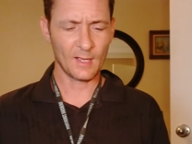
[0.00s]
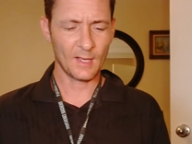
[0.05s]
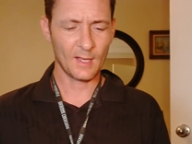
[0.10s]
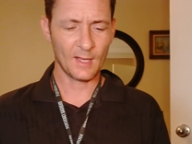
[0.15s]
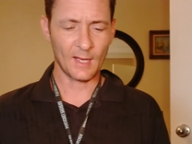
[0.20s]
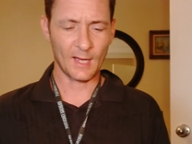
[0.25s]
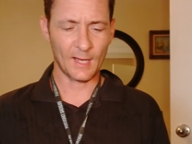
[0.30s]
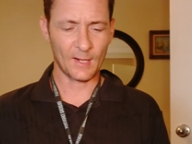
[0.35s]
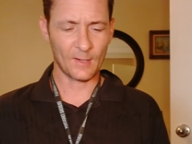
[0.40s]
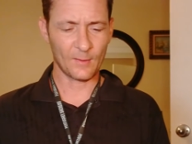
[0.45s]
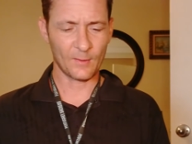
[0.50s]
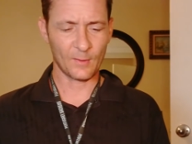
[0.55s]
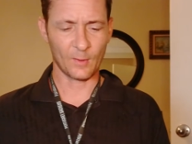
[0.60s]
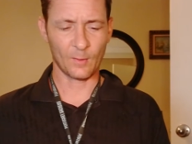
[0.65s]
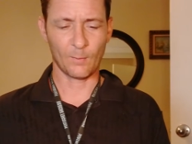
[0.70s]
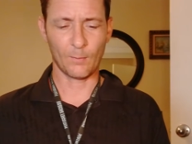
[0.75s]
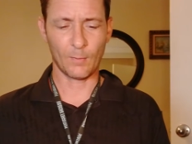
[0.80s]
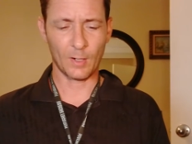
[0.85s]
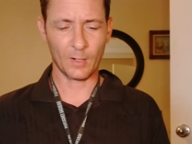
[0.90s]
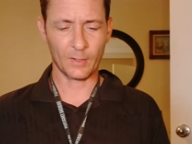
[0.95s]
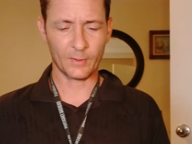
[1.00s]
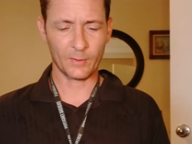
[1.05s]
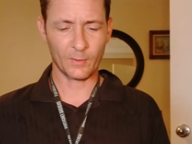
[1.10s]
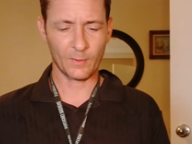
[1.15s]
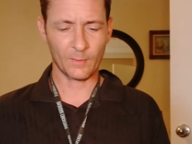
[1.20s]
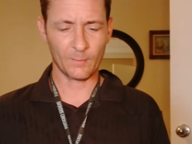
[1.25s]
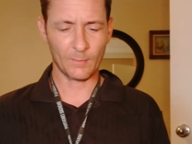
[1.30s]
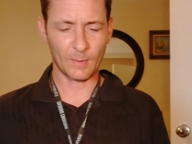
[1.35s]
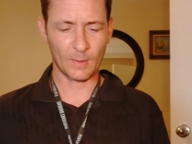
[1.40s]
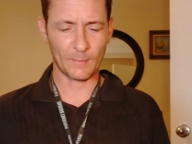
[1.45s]
I don't know. Margot and
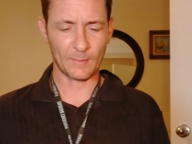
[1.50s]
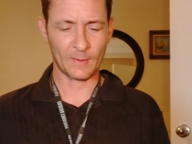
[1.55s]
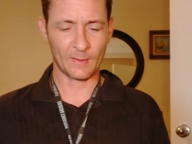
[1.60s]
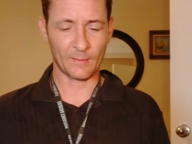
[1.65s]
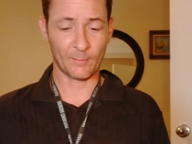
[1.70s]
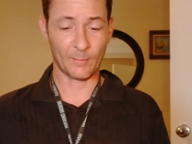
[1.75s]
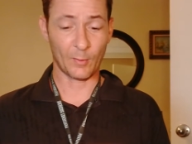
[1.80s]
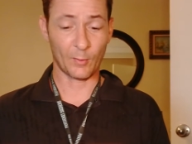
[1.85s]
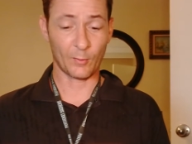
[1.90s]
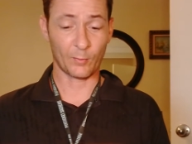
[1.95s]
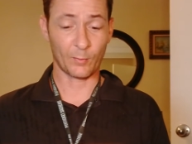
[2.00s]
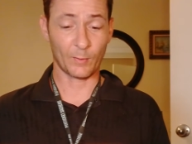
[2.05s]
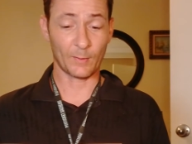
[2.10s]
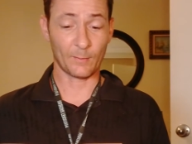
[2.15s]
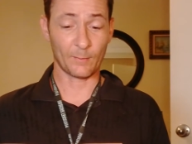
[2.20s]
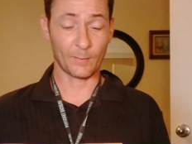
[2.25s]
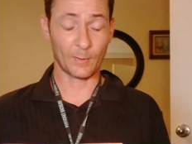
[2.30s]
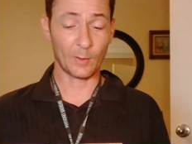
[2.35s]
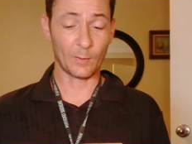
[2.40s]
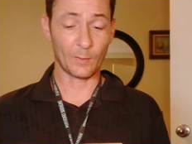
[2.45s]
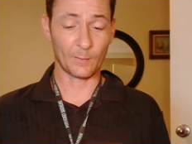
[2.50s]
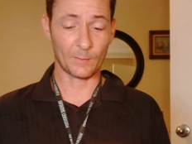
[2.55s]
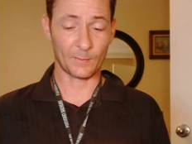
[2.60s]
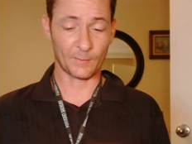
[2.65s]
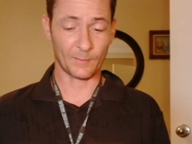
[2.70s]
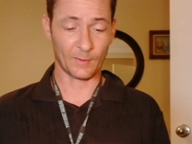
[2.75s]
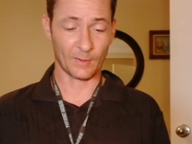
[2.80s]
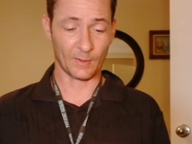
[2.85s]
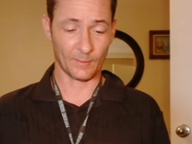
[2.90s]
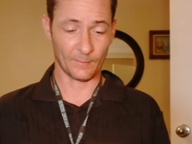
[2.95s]
Mummy have both written poems
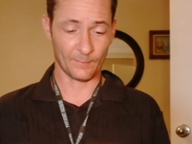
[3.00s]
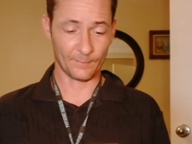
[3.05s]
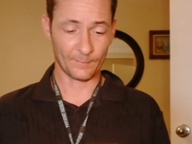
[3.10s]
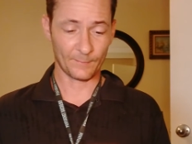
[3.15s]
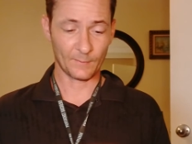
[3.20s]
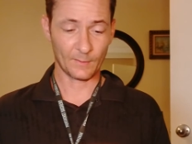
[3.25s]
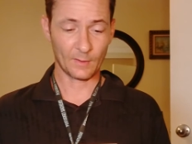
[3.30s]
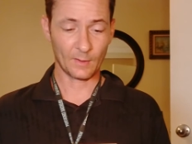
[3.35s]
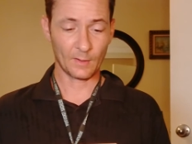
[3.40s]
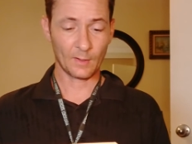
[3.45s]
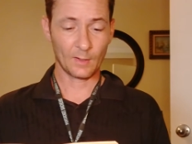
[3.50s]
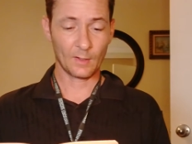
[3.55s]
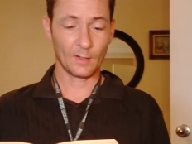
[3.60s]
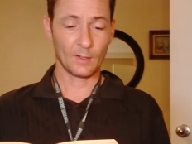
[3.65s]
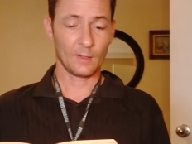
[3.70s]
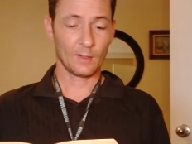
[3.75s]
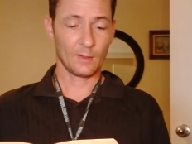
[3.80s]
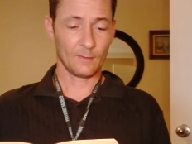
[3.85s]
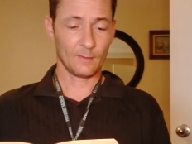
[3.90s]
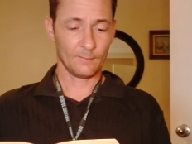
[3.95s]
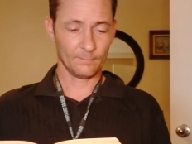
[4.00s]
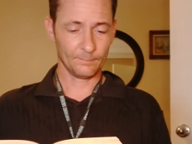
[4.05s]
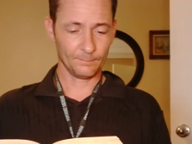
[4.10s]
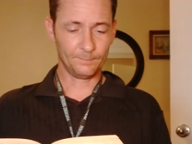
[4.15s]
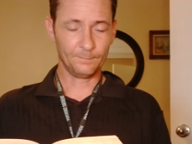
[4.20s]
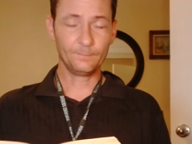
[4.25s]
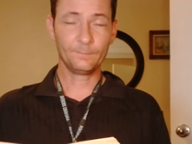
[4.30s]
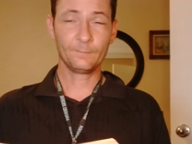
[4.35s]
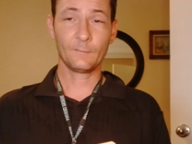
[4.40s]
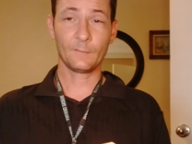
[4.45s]
for him.
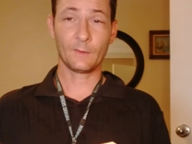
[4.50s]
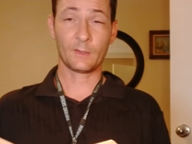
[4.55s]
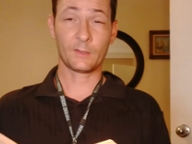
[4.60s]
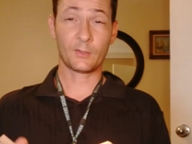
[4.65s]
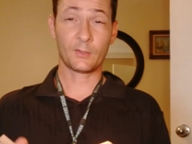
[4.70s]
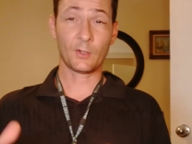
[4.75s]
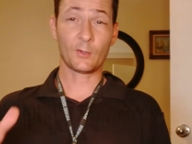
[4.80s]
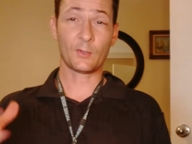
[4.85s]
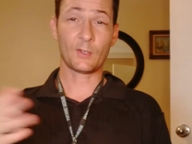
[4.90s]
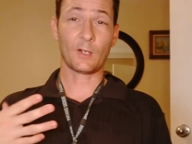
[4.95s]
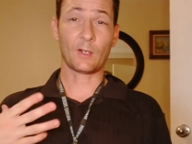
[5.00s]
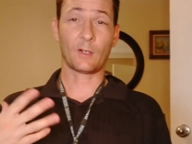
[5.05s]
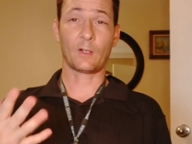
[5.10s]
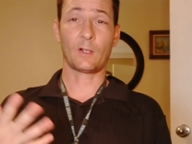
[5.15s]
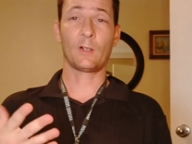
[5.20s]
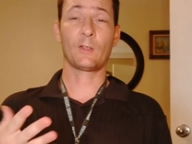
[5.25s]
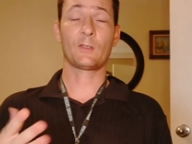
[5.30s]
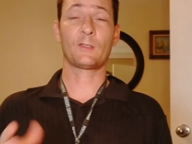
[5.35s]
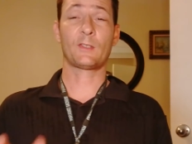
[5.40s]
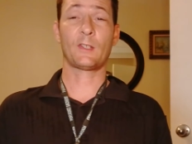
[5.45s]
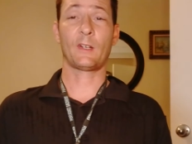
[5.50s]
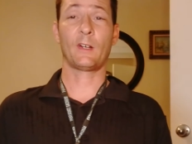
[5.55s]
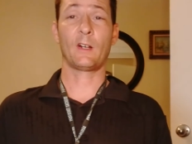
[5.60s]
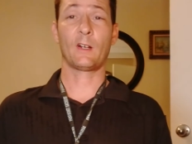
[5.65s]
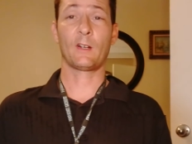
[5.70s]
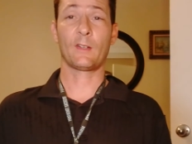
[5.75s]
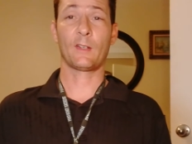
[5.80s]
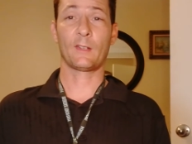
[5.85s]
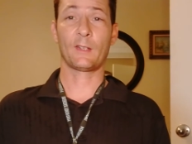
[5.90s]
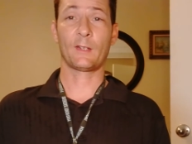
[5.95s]
It shows how close they are
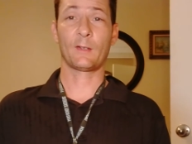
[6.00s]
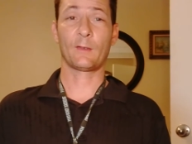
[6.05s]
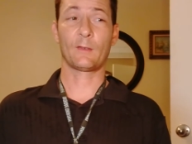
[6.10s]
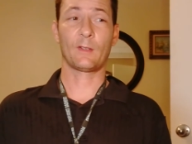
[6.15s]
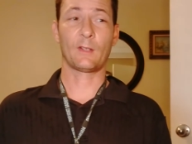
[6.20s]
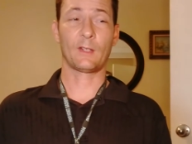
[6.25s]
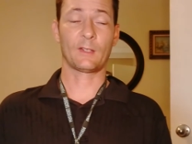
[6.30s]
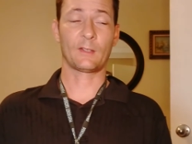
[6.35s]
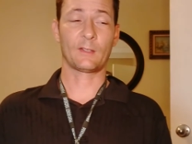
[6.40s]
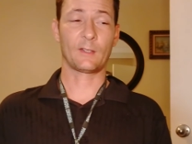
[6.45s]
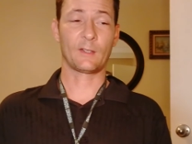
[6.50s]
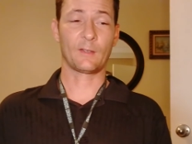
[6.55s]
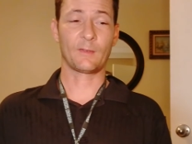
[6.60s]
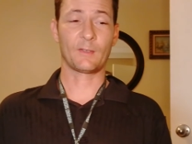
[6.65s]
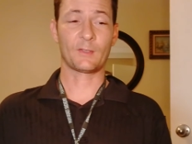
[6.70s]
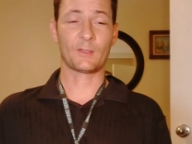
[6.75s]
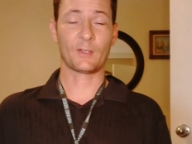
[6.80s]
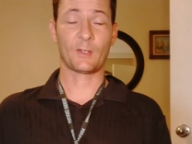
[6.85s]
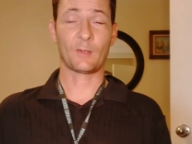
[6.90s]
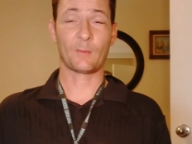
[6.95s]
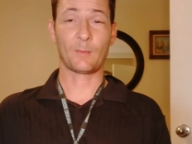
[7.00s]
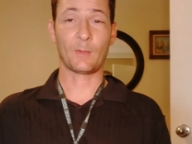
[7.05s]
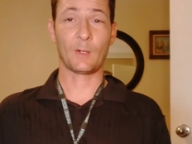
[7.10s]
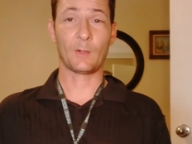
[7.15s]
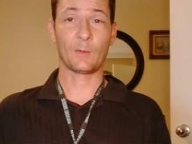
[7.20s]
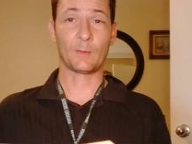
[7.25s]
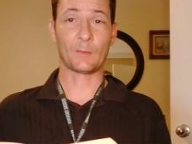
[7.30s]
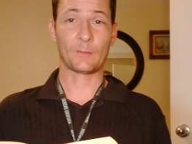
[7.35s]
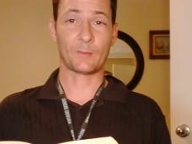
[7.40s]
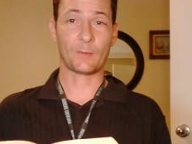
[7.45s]
that they like give each other
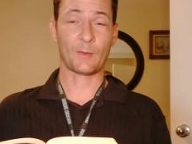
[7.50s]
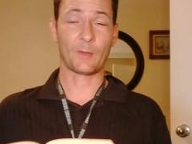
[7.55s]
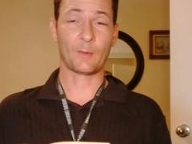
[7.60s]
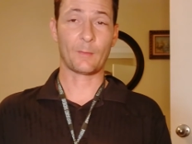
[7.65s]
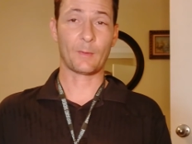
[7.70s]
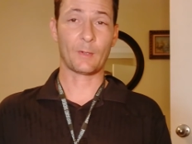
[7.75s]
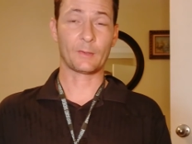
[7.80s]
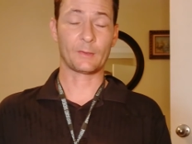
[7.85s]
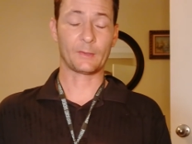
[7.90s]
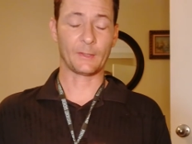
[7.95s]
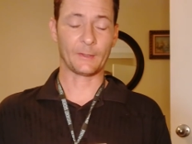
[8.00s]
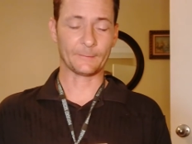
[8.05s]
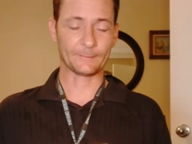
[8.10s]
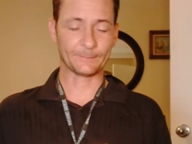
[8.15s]
poems for their birthday.